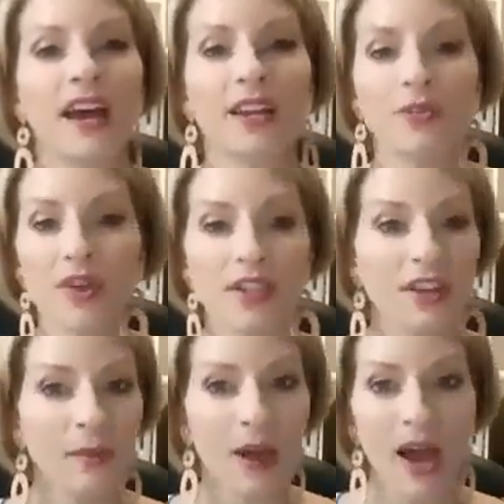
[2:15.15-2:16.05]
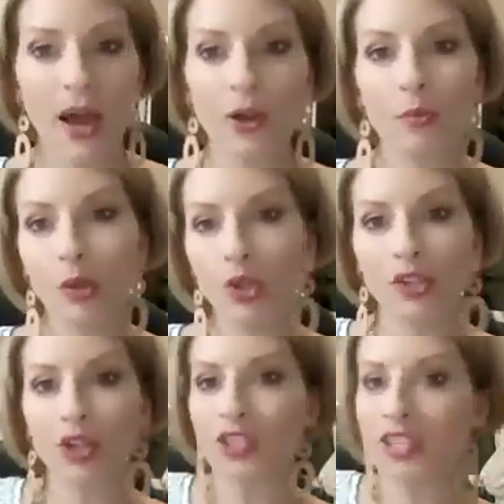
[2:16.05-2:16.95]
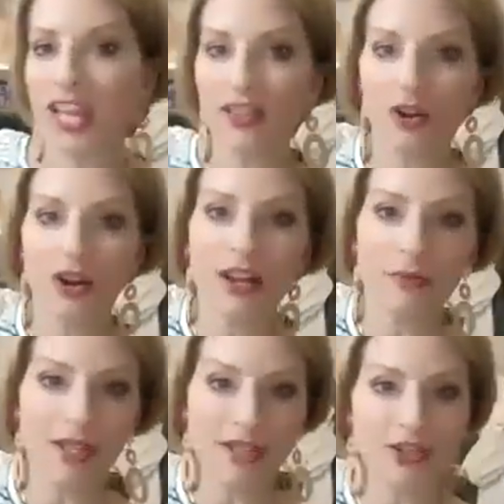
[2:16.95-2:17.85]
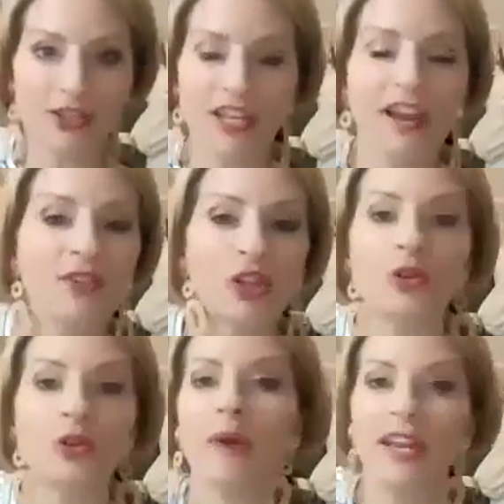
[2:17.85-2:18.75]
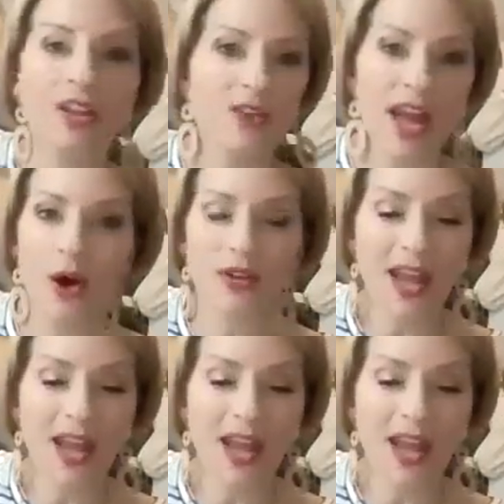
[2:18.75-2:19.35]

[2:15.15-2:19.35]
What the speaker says: I knew nothing about how to pull a look together. I mean, you see, I have clothes back here now.